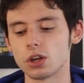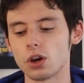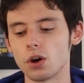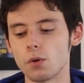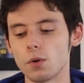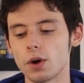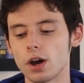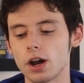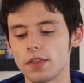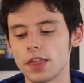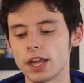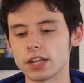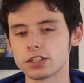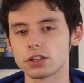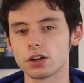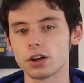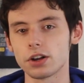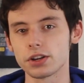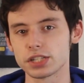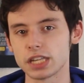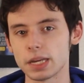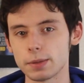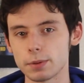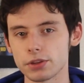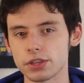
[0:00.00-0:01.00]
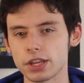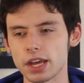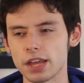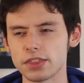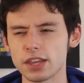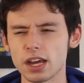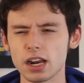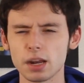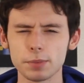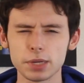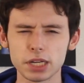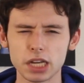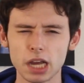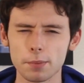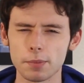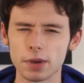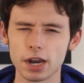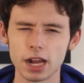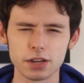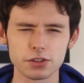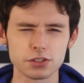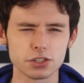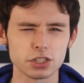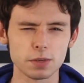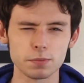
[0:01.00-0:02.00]
So that's all I'll say about that. That'll be
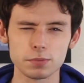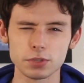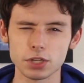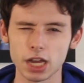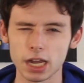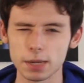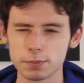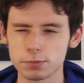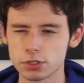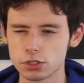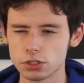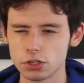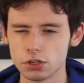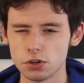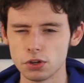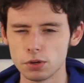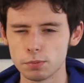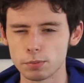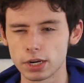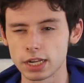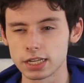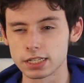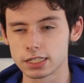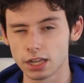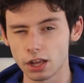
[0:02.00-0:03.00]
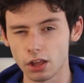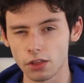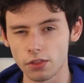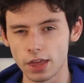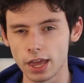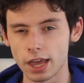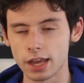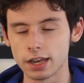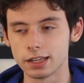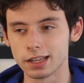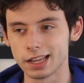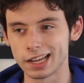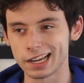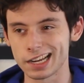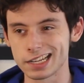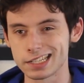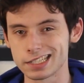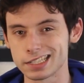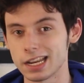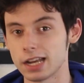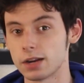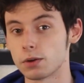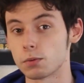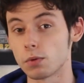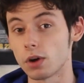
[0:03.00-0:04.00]
coming out sometime soon, but until then,
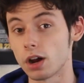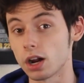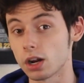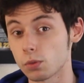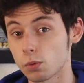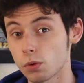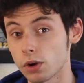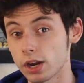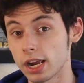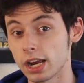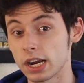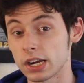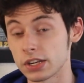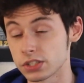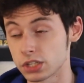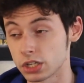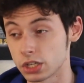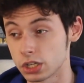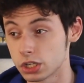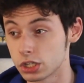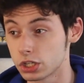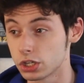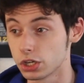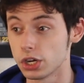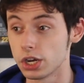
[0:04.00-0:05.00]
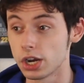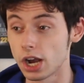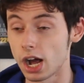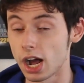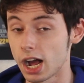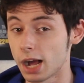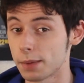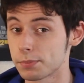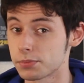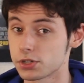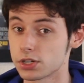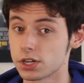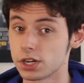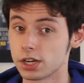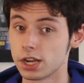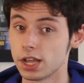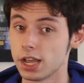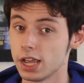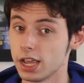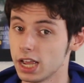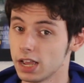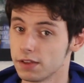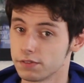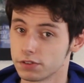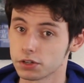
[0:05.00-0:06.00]
like I said, Rock Royale is a good
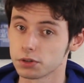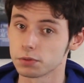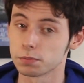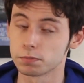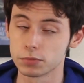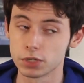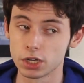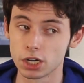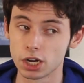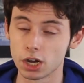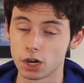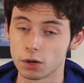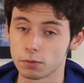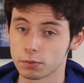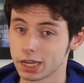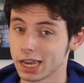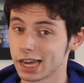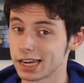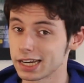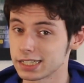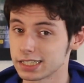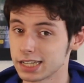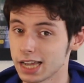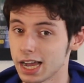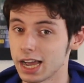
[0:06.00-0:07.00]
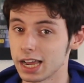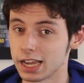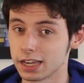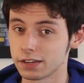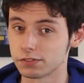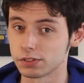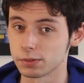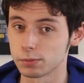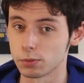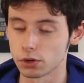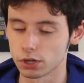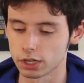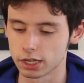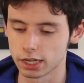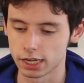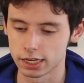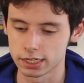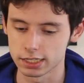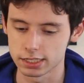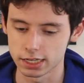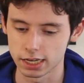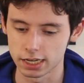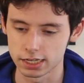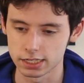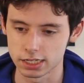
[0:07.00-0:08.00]
option if you're, you know, kind of dying for more
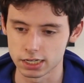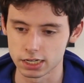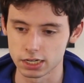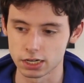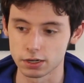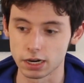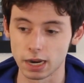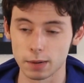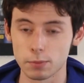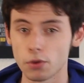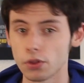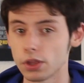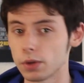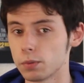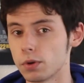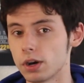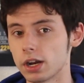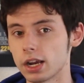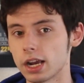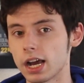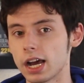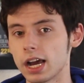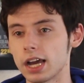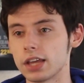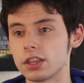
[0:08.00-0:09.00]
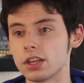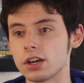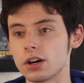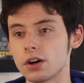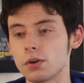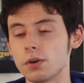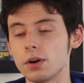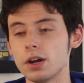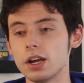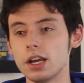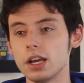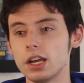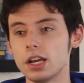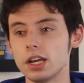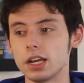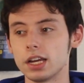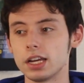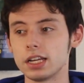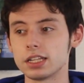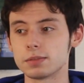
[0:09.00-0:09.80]
content here. I'm only one guy, though.